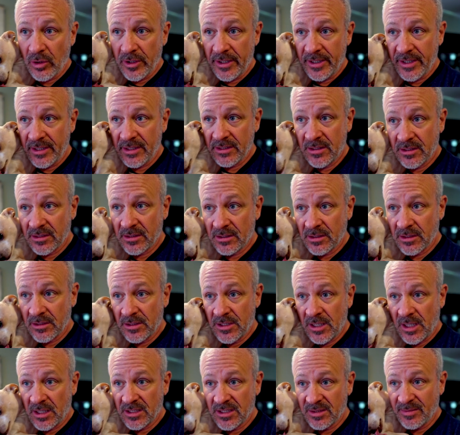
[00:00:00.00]
Woody's
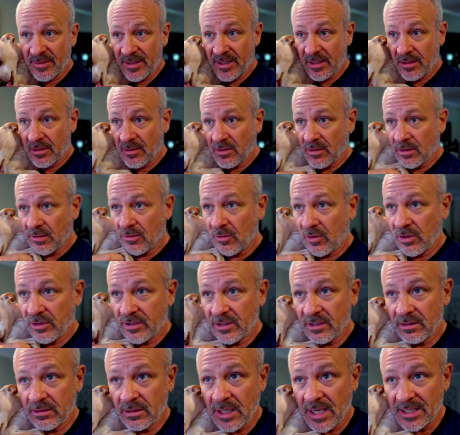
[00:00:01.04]
adjustment or
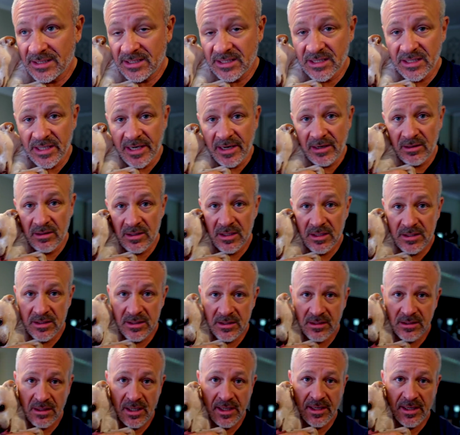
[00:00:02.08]
you got scared
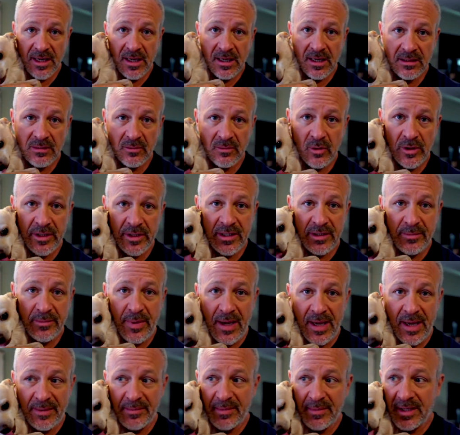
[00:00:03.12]
because I got Woody to
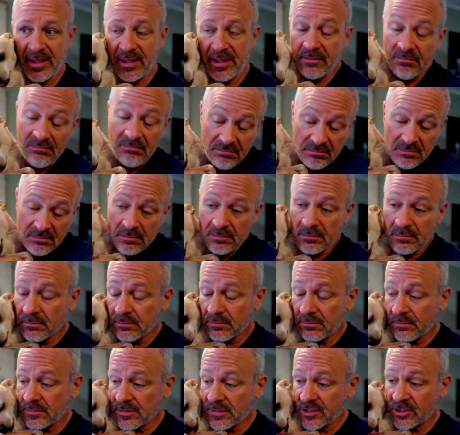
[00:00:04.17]
bite me,
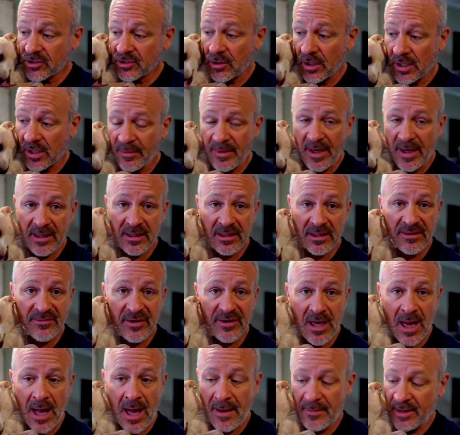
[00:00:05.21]
let's talk about it. Leave
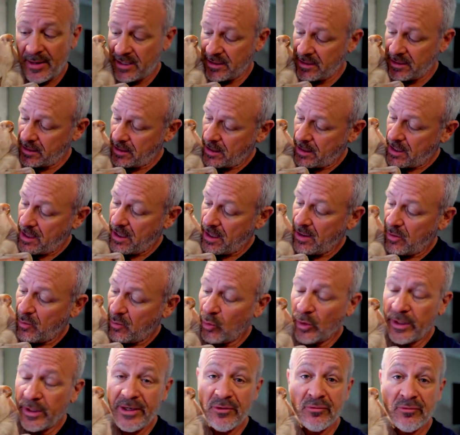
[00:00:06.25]
a comment.
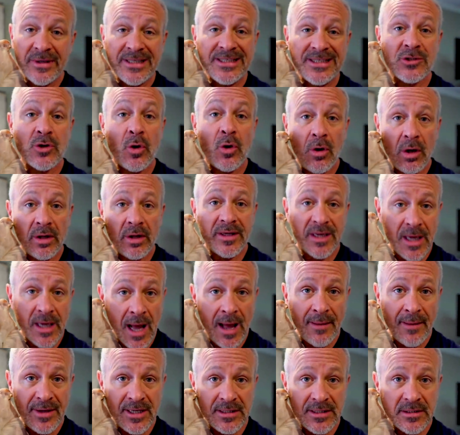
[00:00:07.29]
Woody reads all the
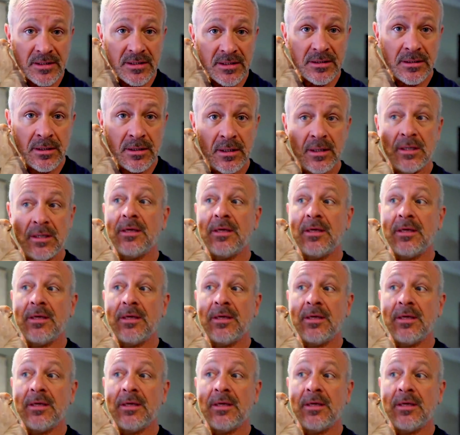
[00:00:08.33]
comments.